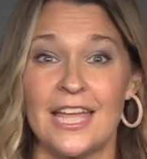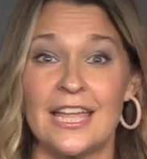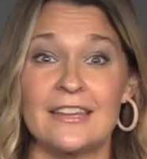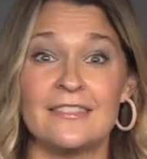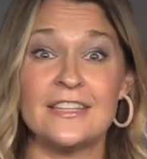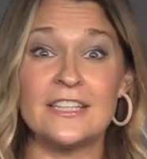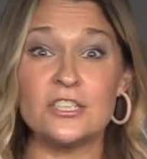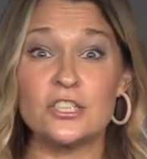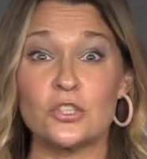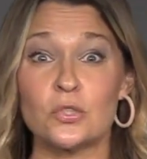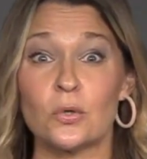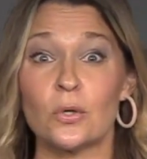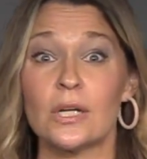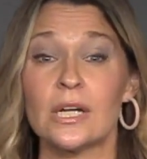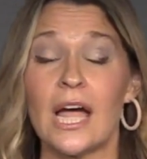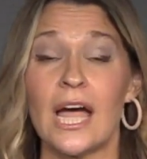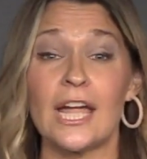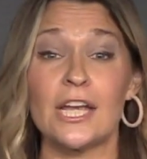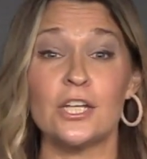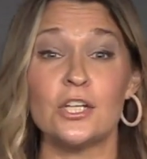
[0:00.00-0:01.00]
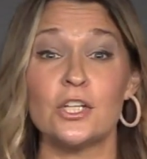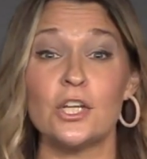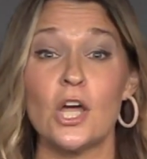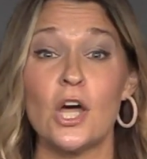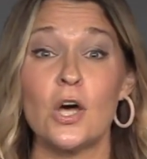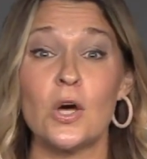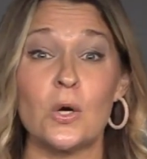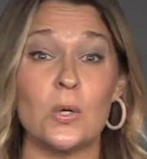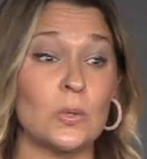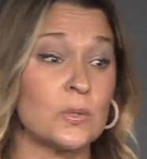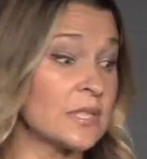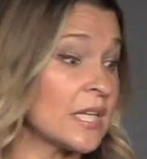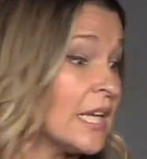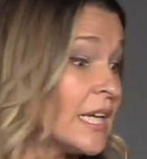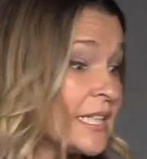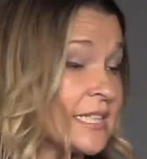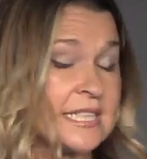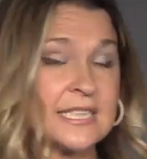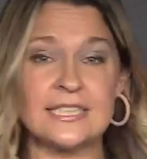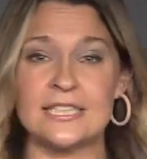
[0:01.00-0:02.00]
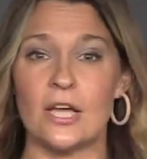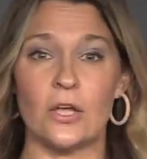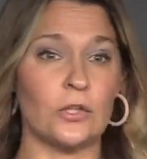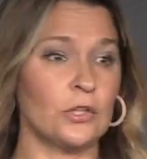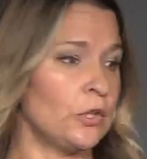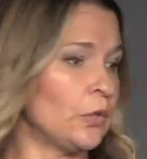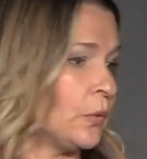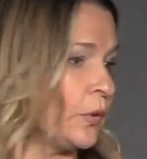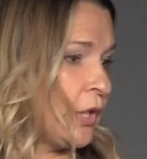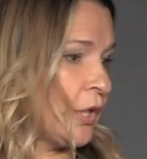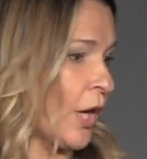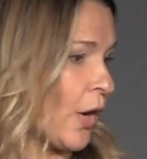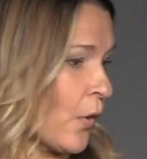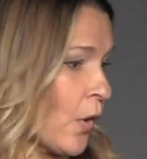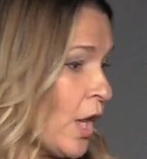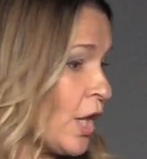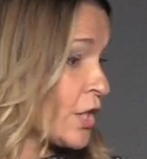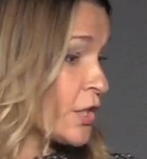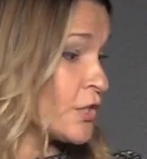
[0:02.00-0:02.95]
This tour guide knows to tell you, you know,